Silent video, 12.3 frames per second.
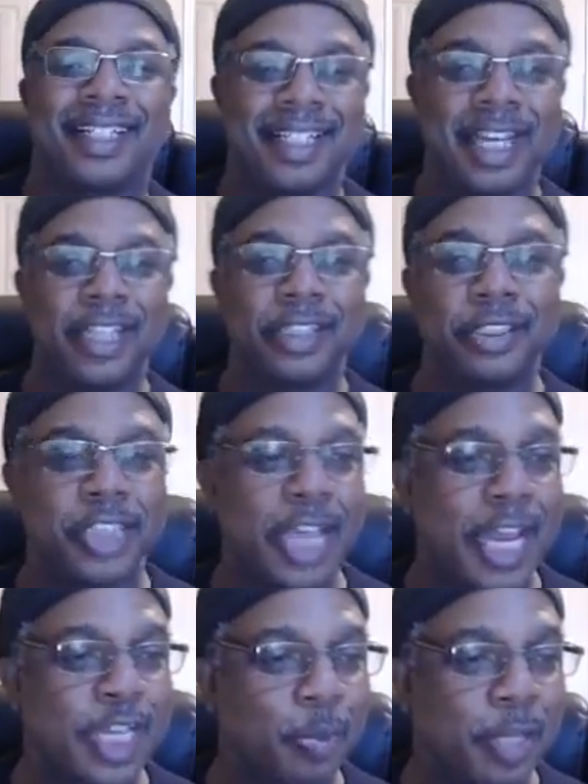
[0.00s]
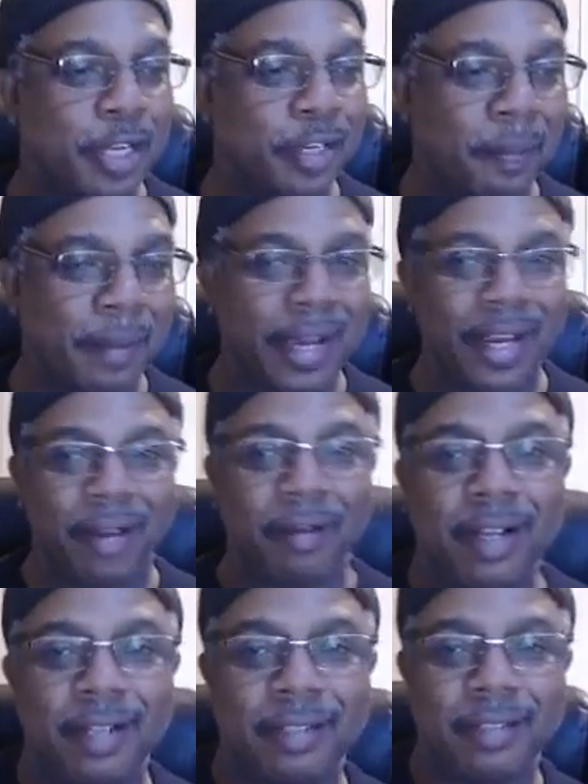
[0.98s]
Got a little jazz playing in the
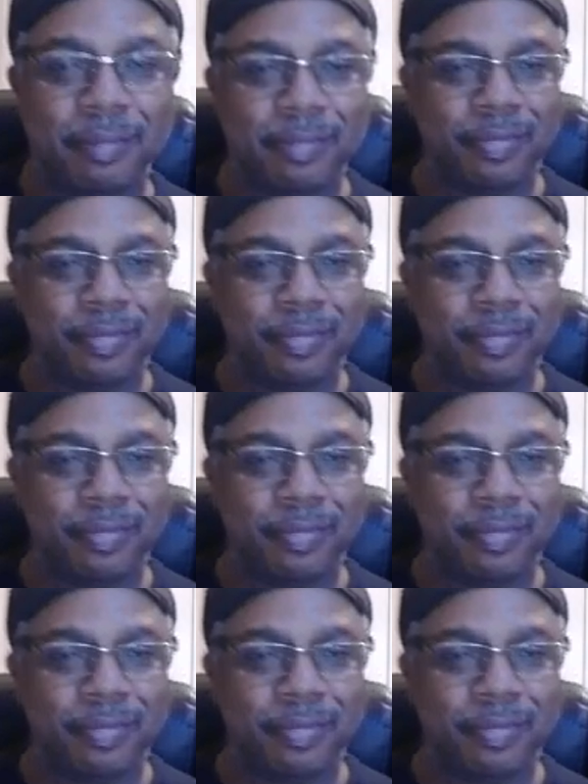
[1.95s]
background